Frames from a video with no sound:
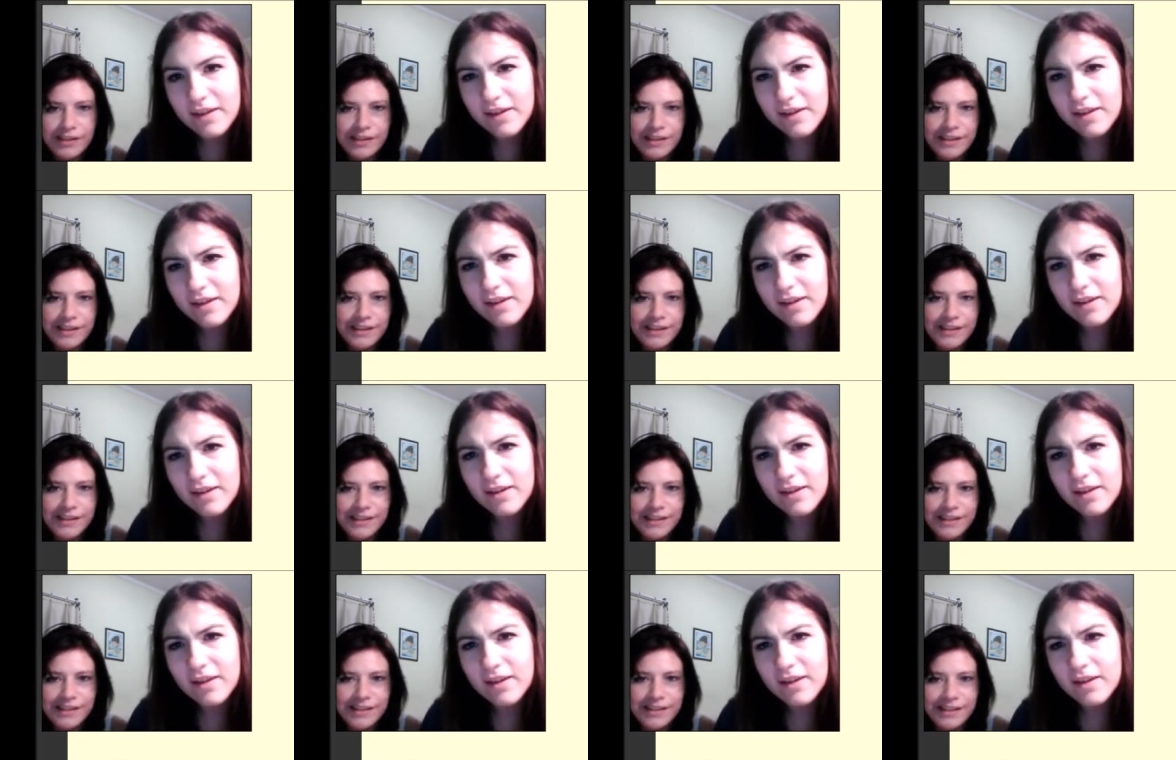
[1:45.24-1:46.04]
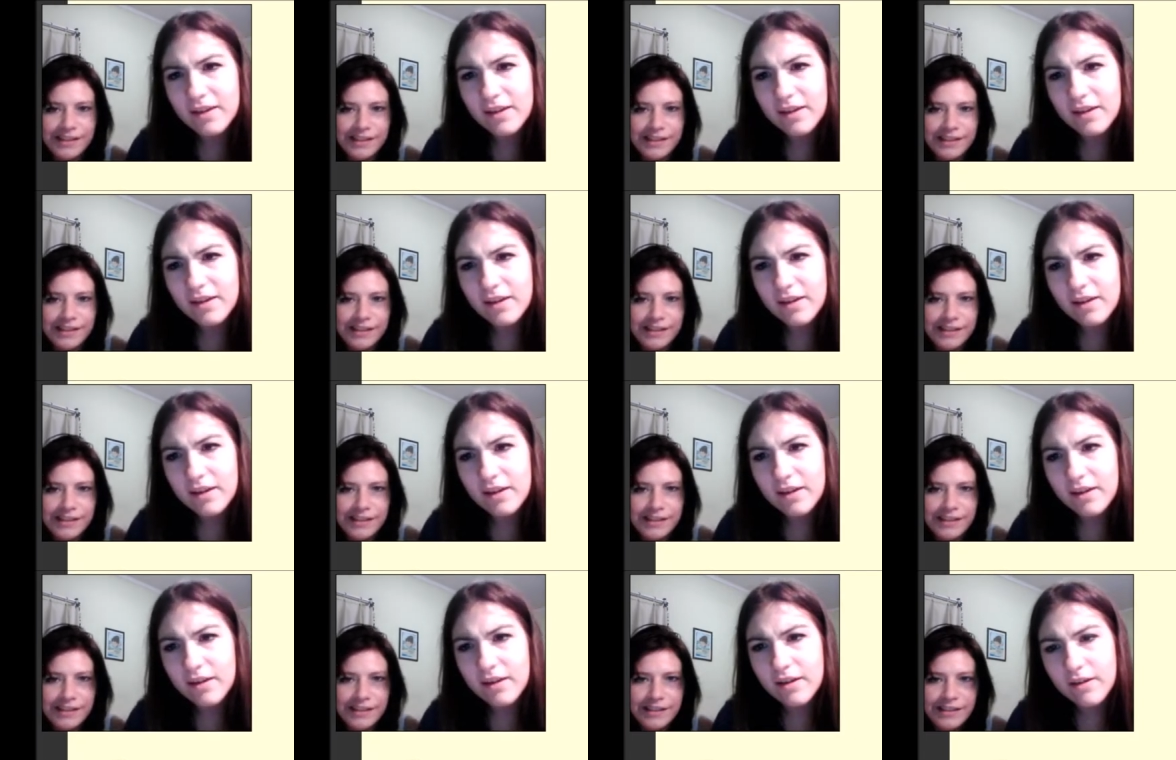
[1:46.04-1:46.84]

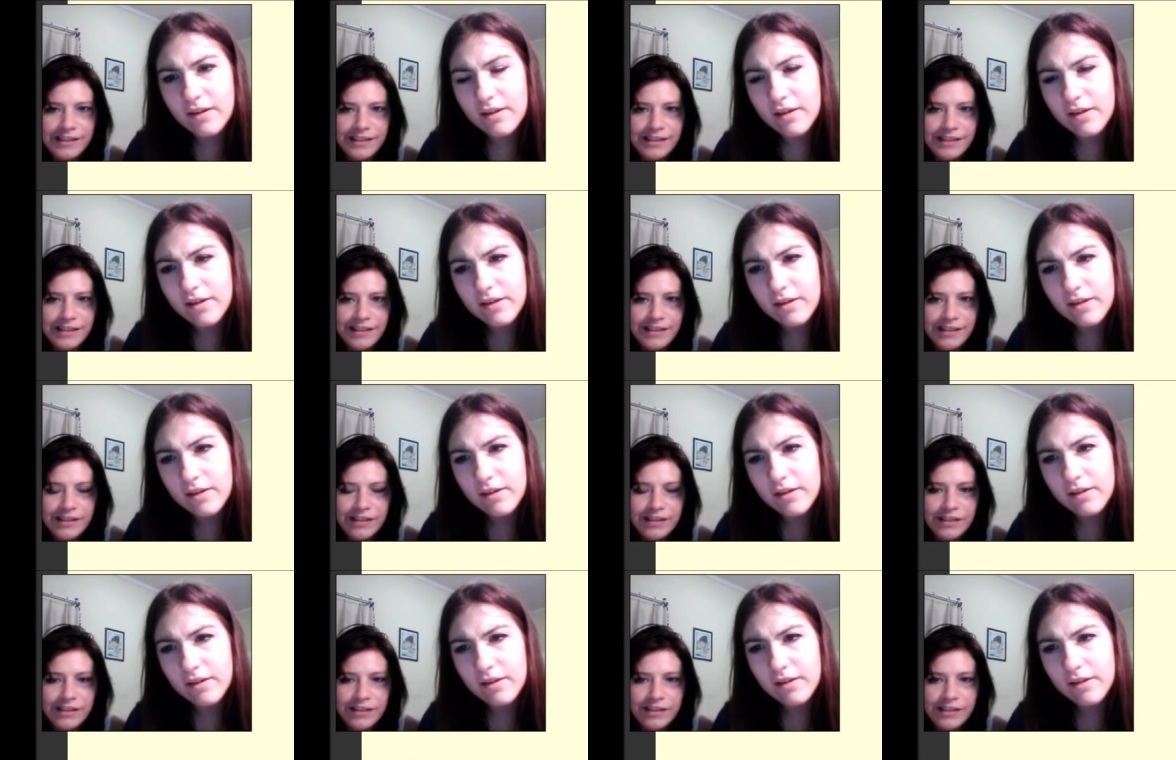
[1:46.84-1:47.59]
Nobody speaks.